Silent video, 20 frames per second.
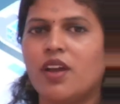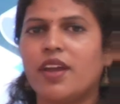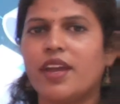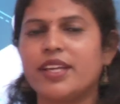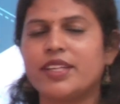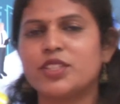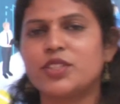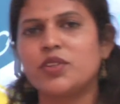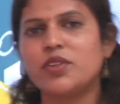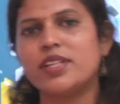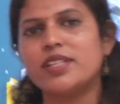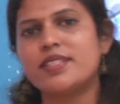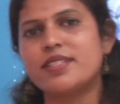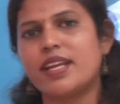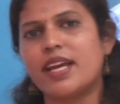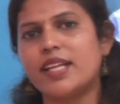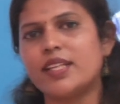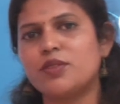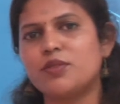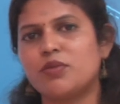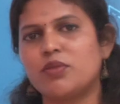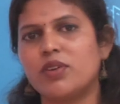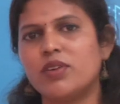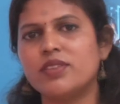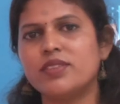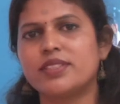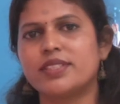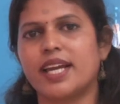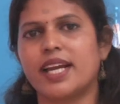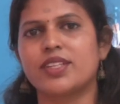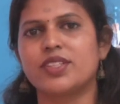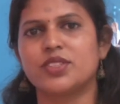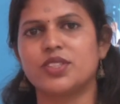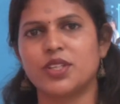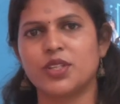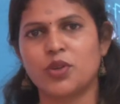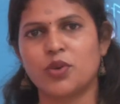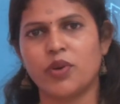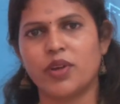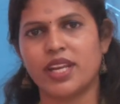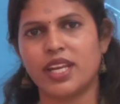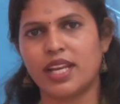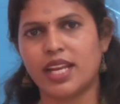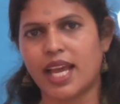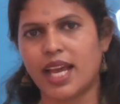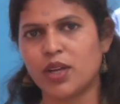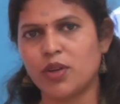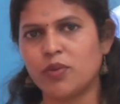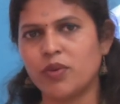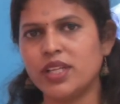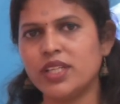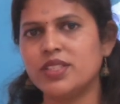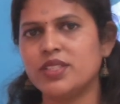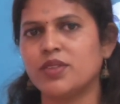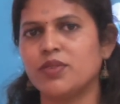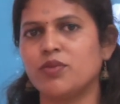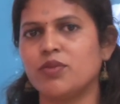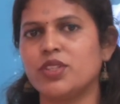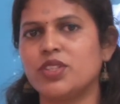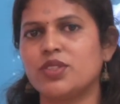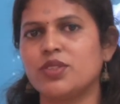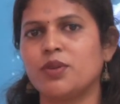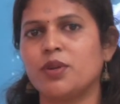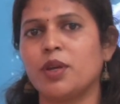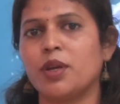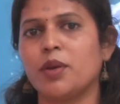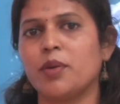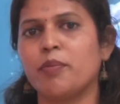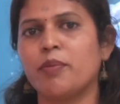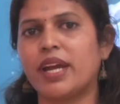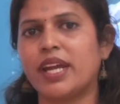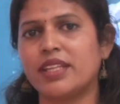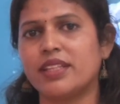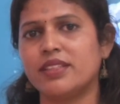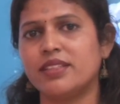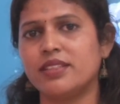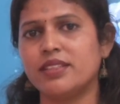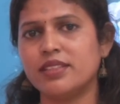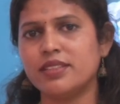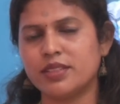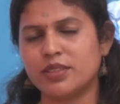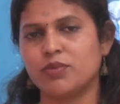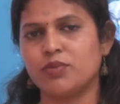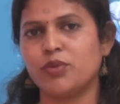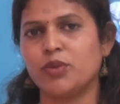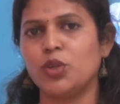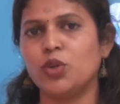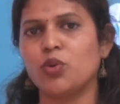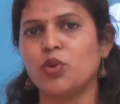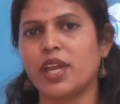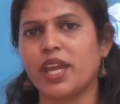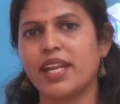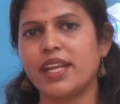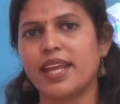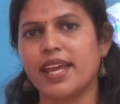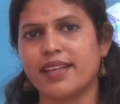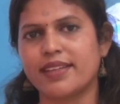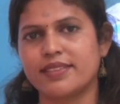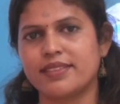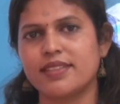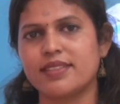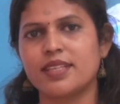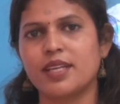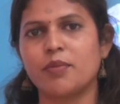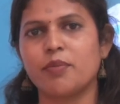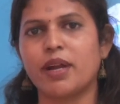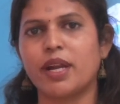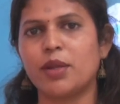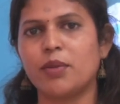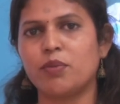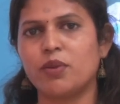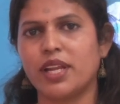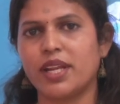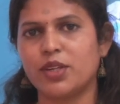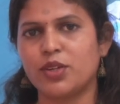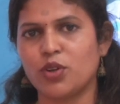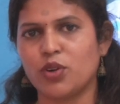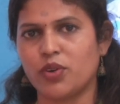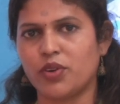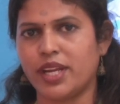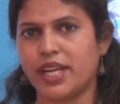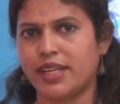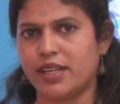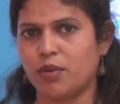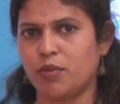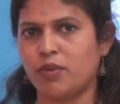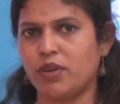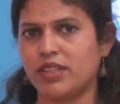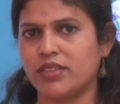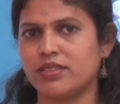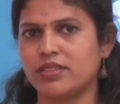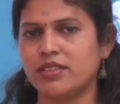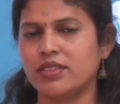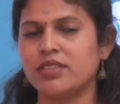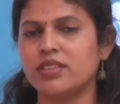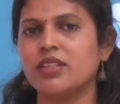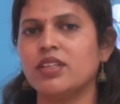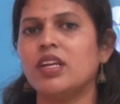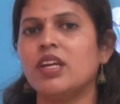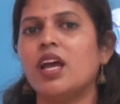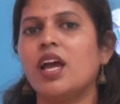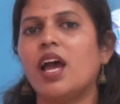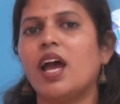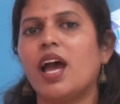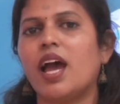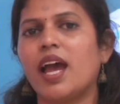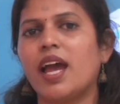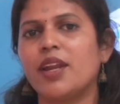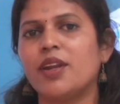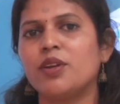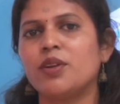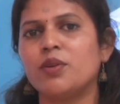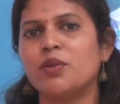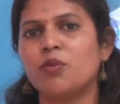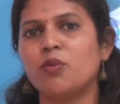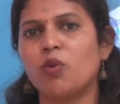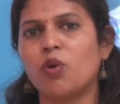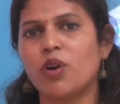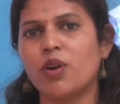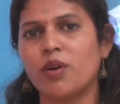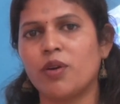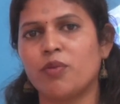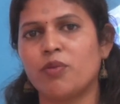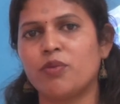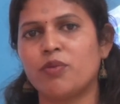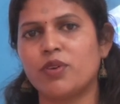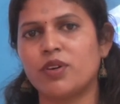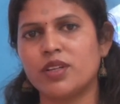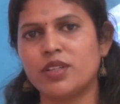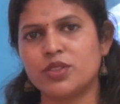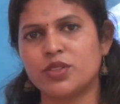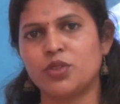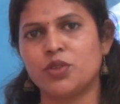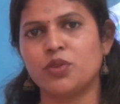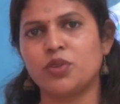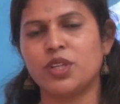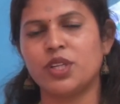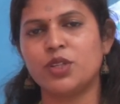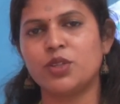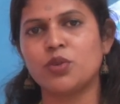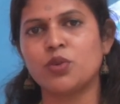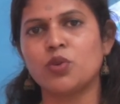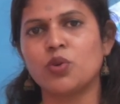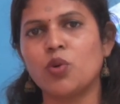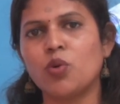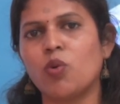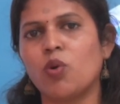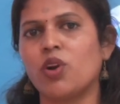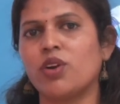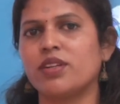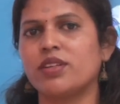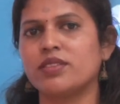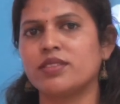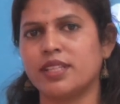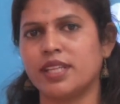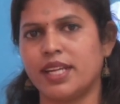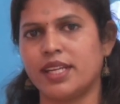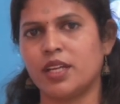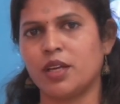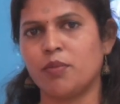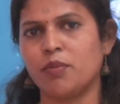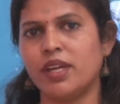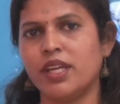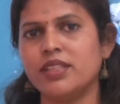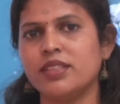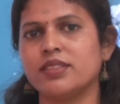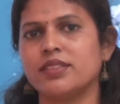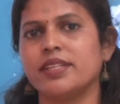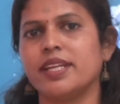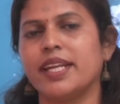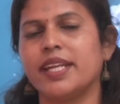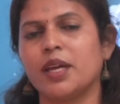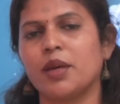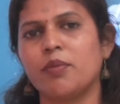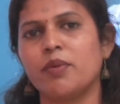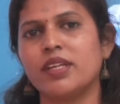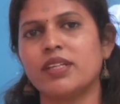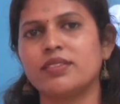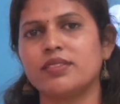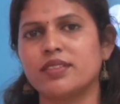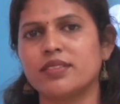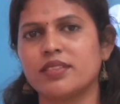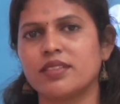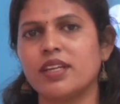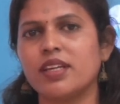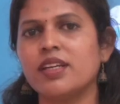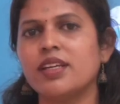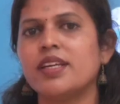SQL stands for Structured Query Language, which by this you can access and manipulate your databases. And first you need to know what is database. Database is